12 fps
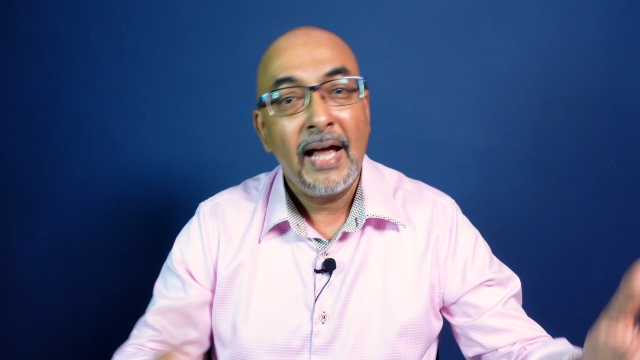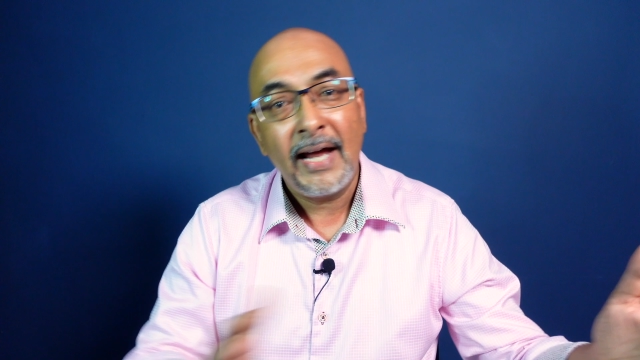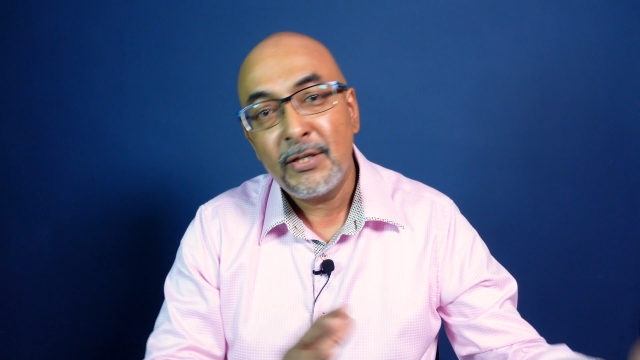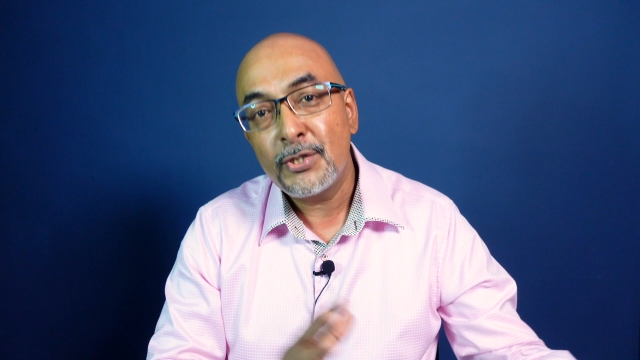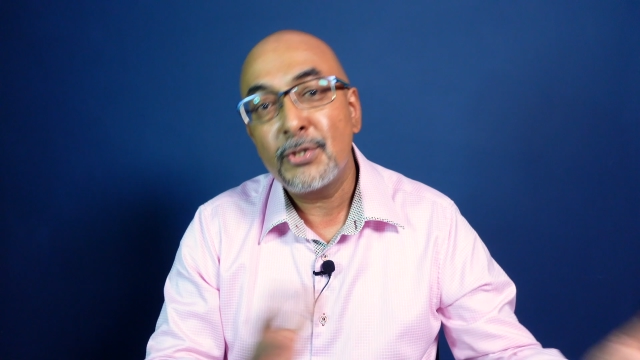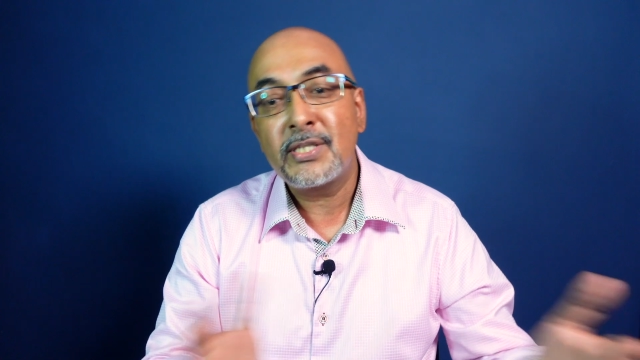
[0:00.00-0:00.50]

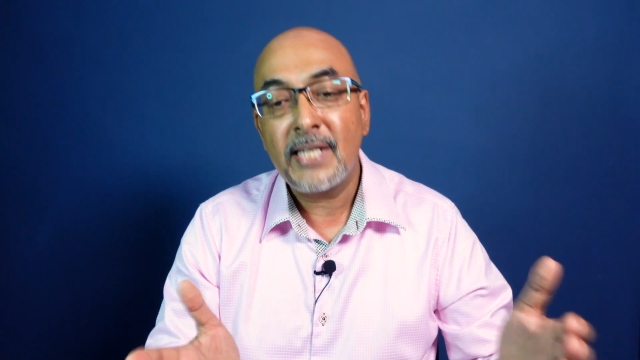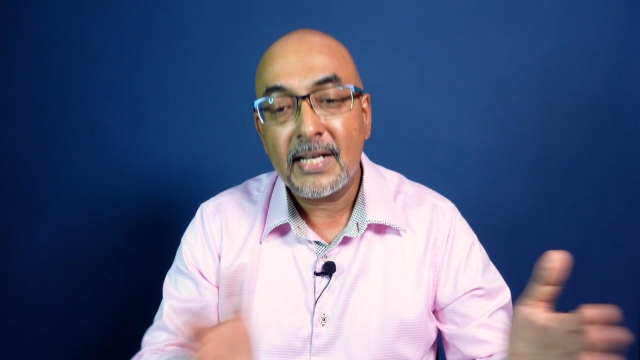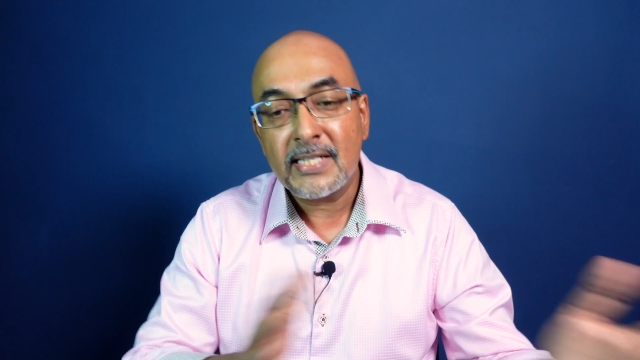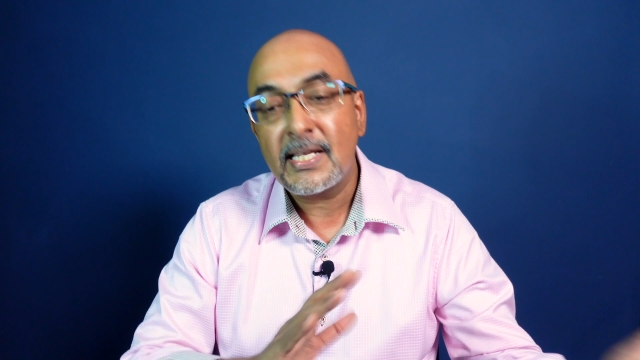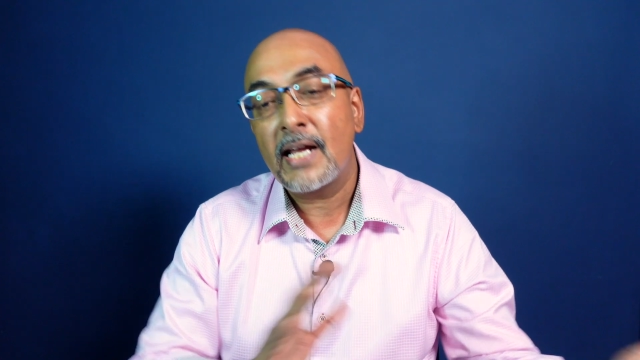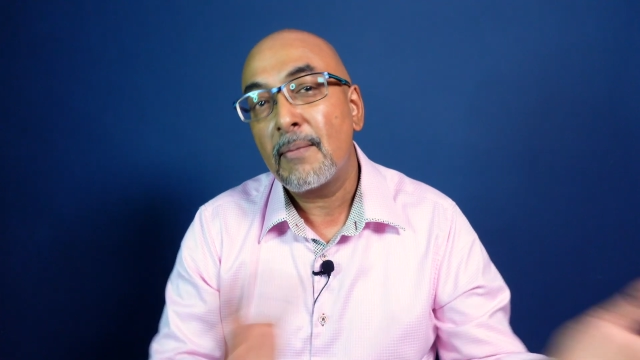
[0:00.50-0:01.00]
And you should set
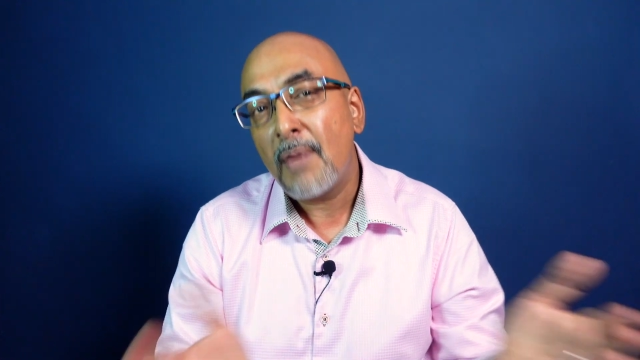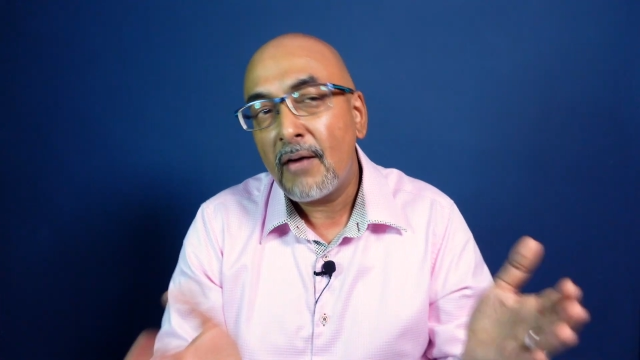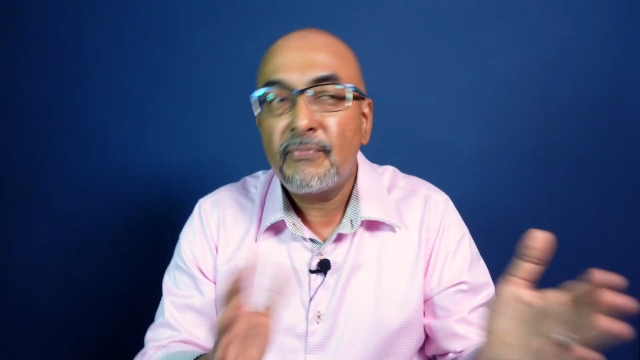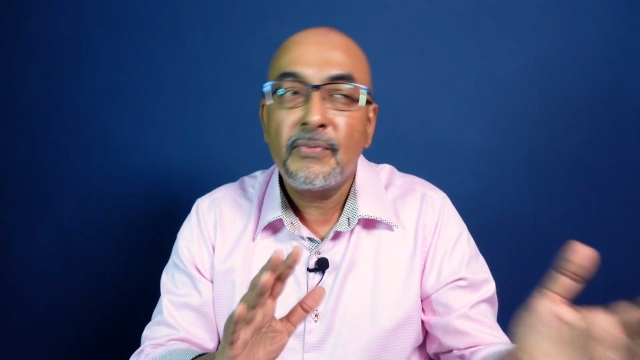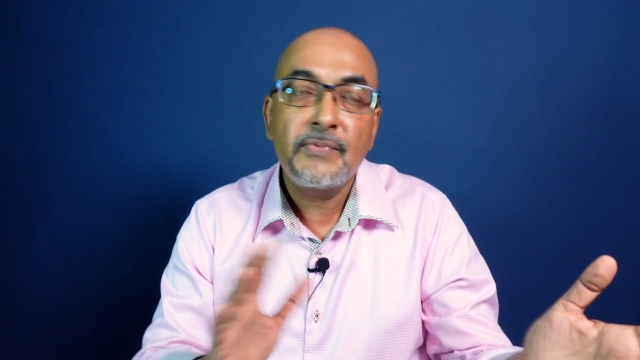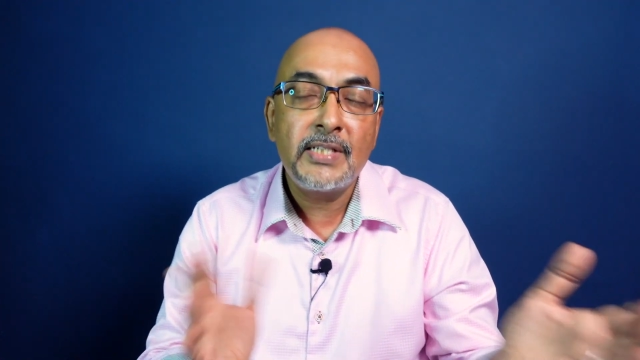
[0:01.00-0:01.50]
aside about
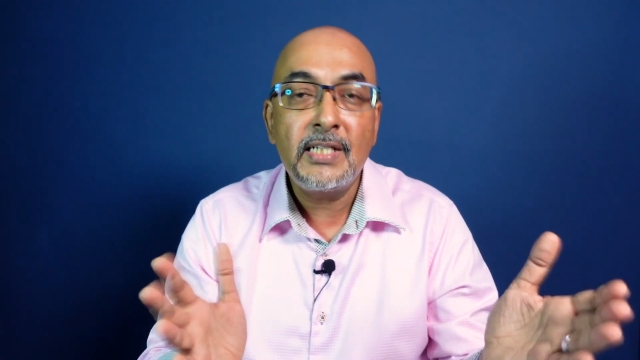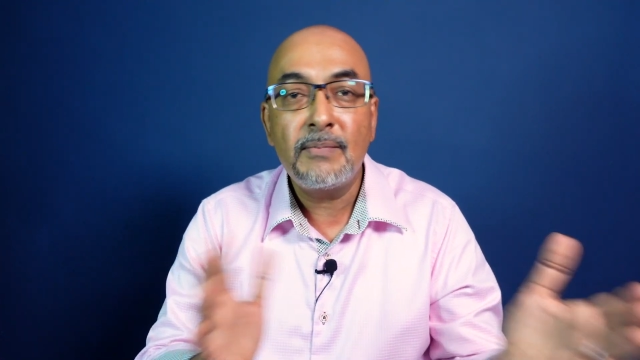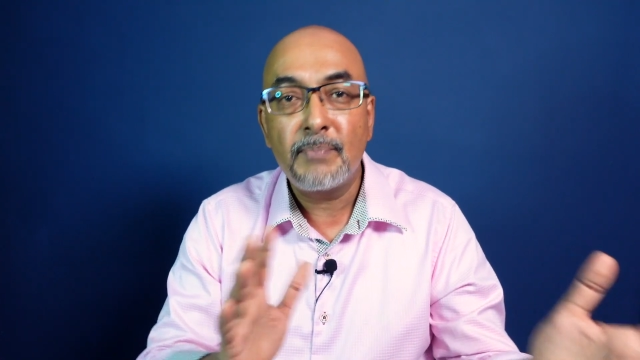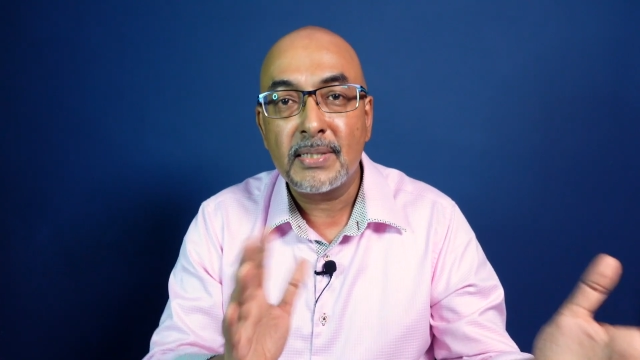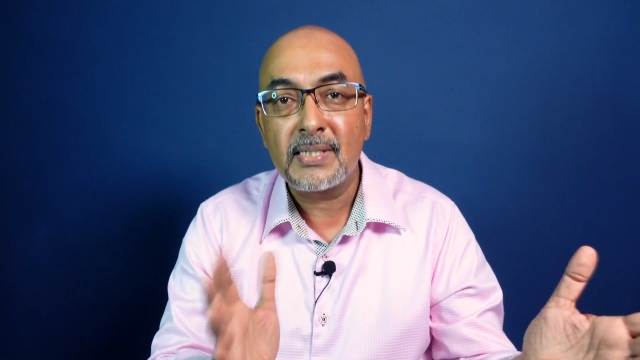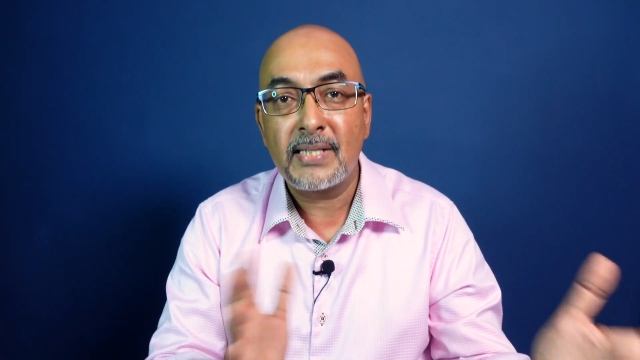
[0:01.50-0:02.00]

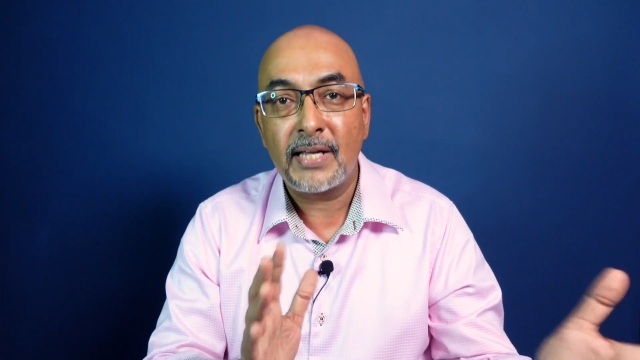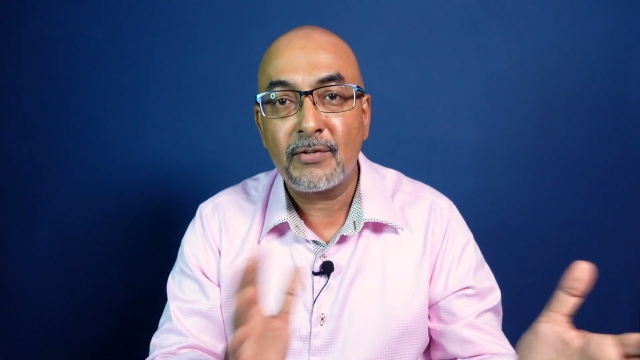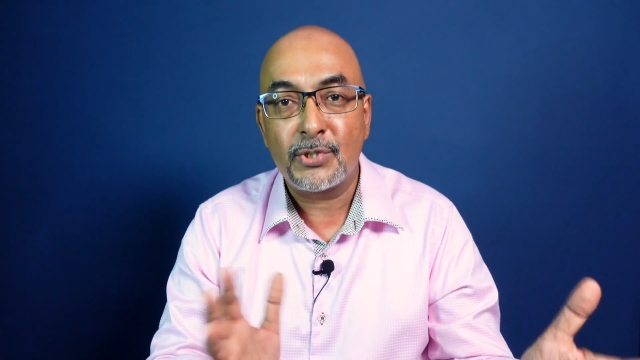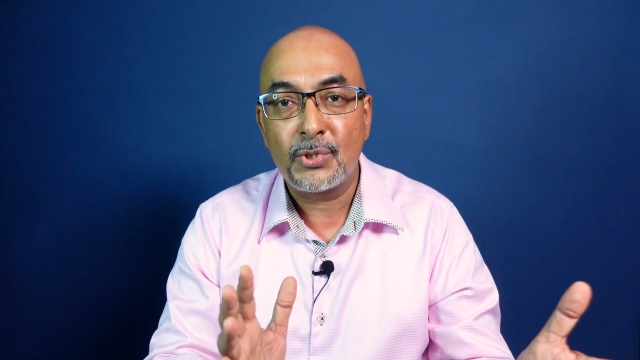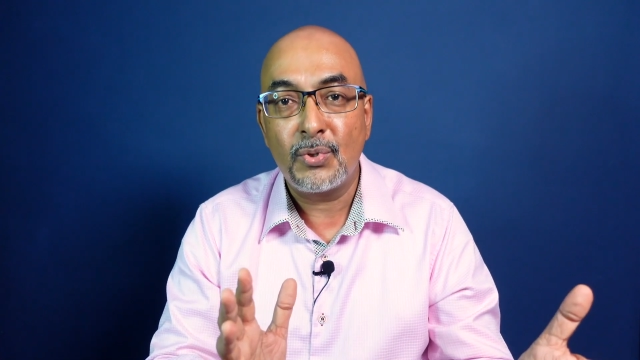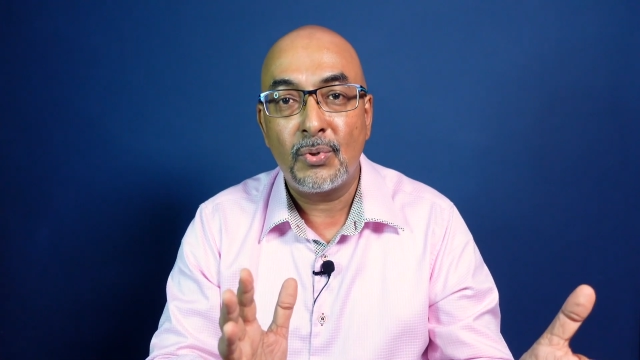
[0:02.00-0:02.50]
15% or
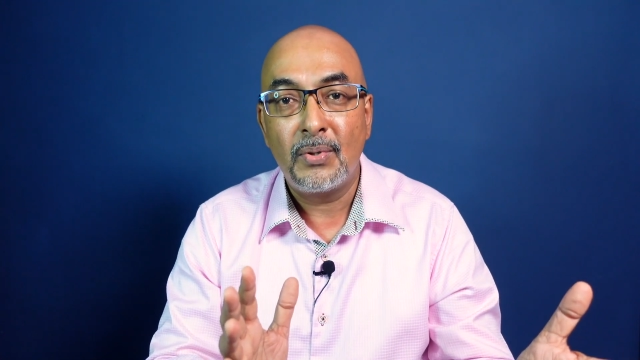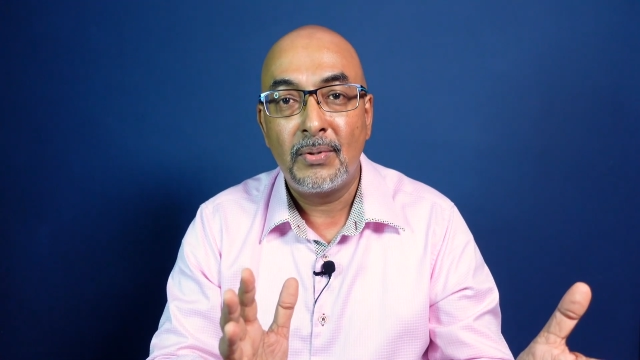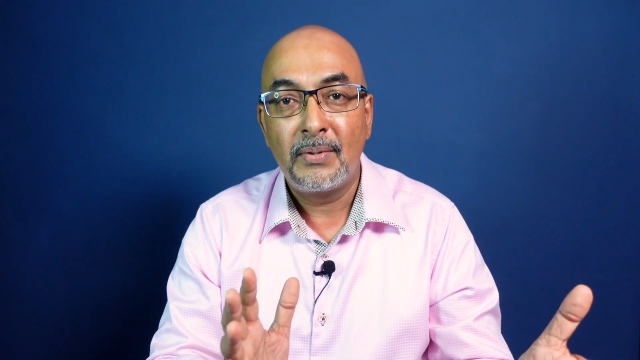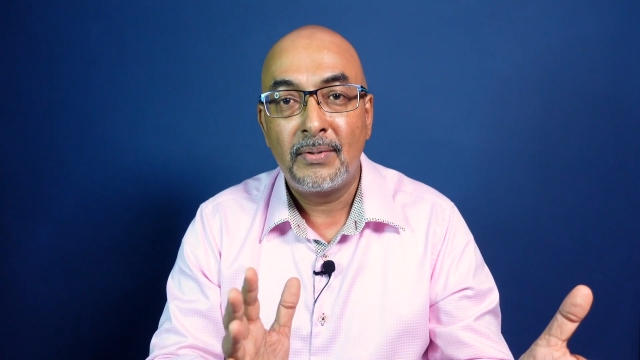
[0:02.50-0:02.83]
so,